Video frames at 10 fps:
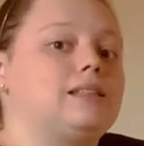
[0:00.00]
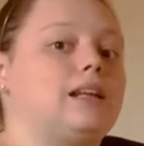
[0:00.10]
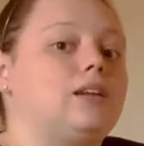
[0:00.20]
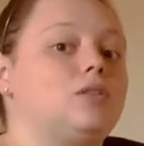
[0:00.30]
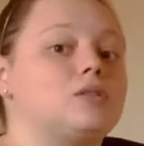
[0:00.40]
I
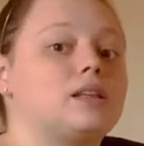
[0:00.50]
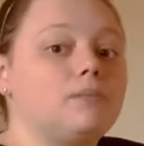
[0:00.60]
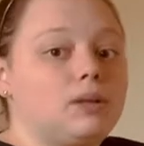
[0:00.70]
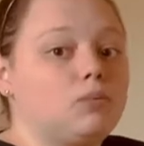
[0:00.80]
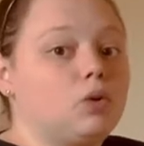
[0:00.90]
know some
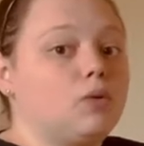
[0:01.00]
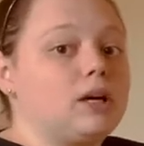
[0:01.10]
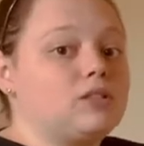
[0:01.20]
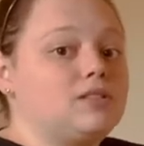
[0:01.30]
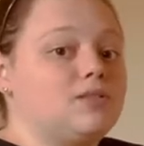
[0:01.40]
people who are
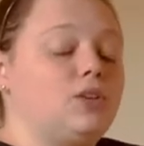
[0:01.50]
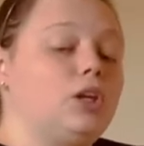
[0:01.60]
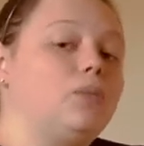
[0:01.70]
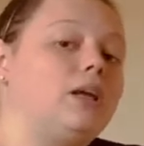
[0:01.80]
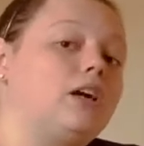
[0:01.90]
watching this video
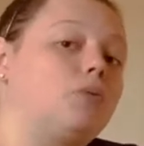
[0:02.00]
may not